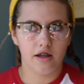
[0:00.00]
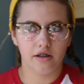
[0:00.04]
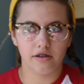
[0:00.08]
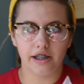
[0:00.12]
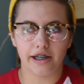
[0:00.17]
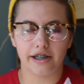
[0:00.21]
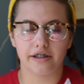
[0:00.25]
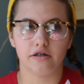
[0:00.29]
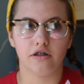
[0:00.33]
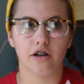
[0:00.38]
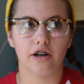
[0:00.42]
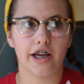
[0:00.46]

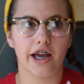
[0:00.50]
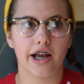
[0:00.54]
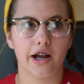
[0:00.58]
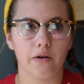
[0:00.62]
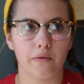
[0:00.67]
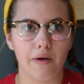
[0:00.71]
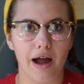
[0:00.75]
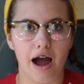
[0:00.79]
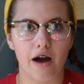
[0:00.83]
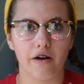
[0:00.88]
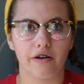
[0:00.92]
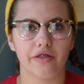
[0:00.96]
Like looking
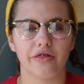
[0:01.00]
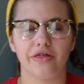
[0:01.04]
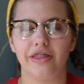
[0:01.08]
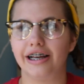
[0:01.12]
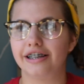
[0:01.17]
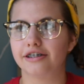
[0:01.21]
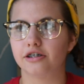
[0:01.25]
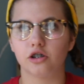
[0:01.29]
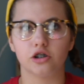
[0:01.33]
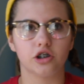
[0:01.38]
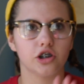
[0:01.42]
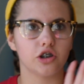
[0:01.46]
around and
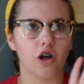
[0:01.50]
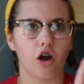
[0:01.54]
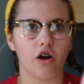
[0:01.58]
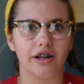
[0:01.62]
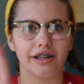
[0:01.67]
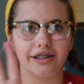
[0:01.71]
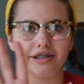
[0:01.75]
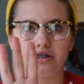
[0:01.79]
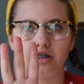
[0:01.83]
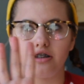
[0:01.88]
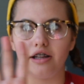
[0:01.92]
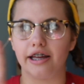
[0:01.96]
things are
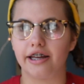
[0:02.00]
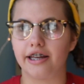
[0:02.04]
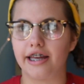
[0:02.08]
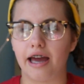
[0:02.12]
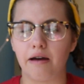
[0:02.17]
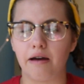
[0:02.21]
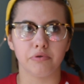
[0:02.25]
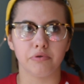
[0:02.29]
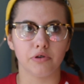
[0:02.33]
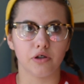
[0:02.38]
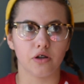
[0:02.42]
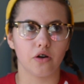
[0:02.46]
starting to like
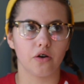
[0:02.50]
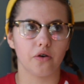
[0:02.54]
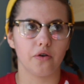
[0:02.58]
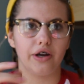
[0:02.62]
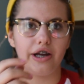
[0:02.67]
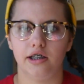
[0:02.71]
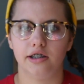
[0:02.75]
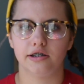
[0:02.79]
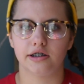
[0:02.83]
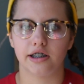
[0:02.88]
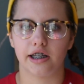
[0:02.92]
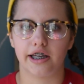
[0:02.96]

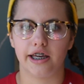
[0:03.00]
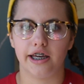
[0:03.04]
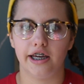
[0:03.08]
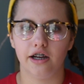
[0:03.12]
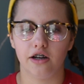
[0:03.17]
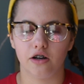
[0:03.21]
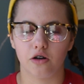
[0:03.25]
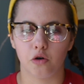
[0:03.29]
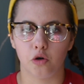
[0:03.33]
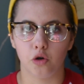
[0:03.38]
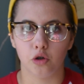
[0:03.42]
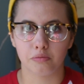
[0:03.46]
blurry. He's like,
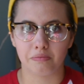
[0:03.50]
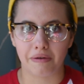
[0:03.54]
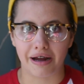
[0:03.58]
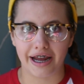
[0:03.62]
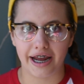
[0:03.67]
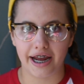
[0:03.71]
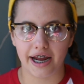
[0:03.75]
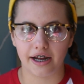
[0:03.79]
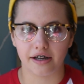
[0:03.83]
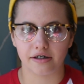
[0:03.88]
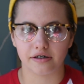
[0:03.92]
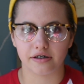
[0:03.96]
"Here, hold my
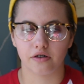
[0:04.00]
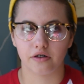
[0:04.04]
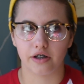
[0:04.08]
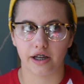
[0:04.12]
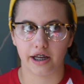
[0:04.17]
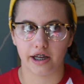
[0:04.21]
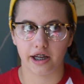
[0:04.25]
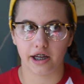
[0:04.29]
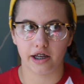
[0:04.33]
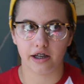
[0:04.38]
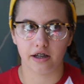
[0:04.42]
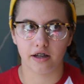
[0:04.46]
hand."
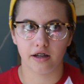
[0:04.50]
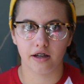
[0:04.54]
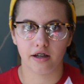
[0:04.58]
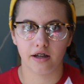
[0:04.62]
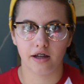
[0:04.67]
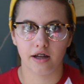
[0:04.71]
Okay.